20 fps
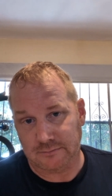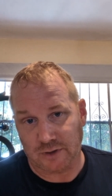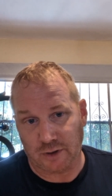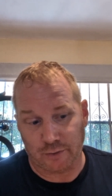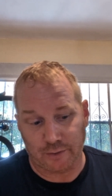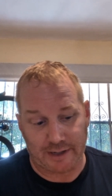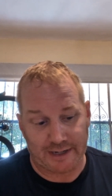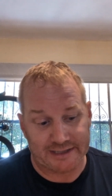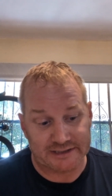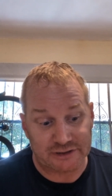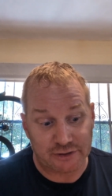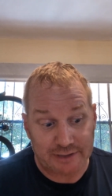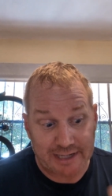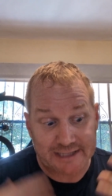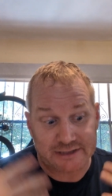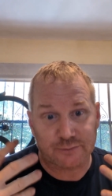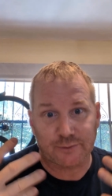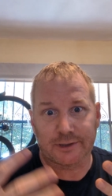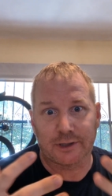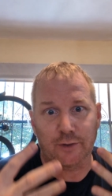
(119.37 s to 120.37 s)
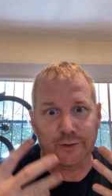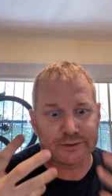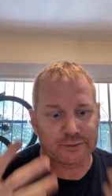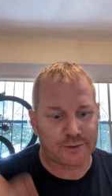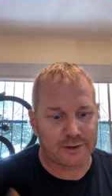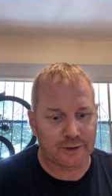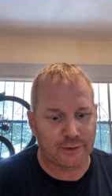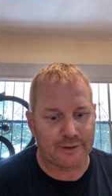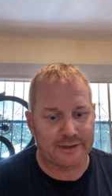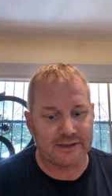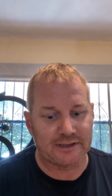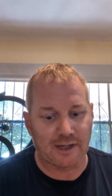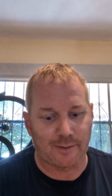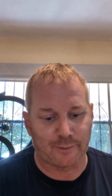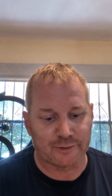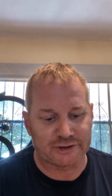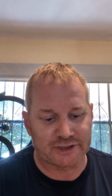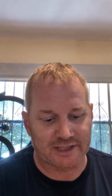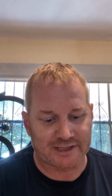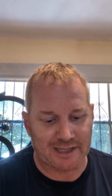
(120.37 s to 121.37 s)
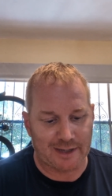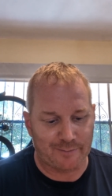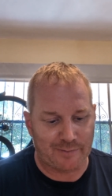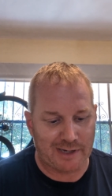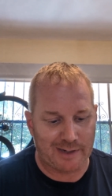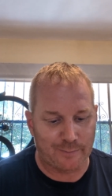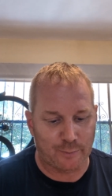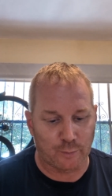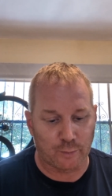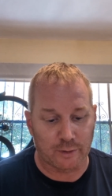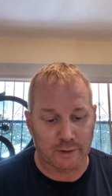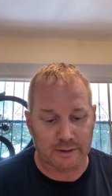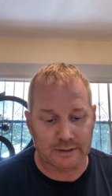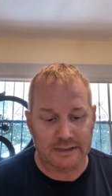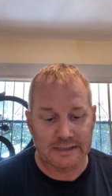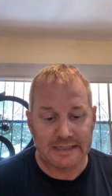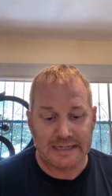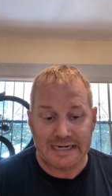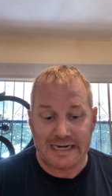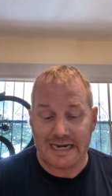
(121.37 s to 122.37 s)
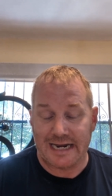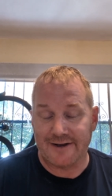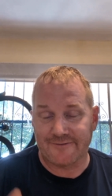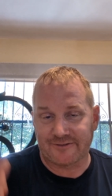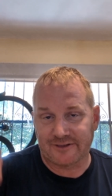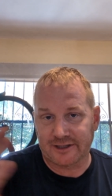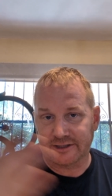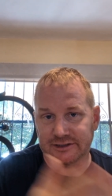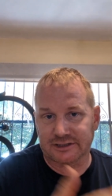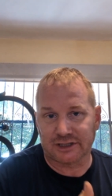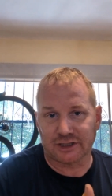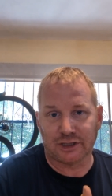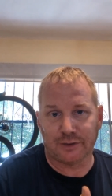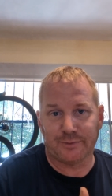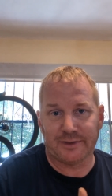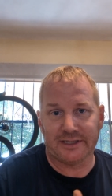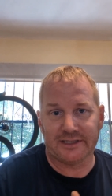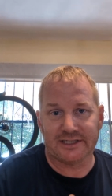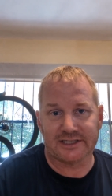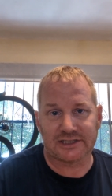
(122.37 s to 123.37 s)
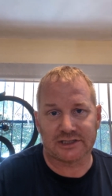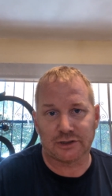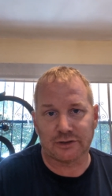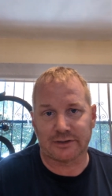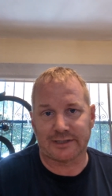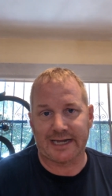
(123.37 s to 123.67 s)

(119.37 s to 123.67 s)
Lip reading: All right, so that's why you always want to go ahead and double check that paperwork. If there's going to be additional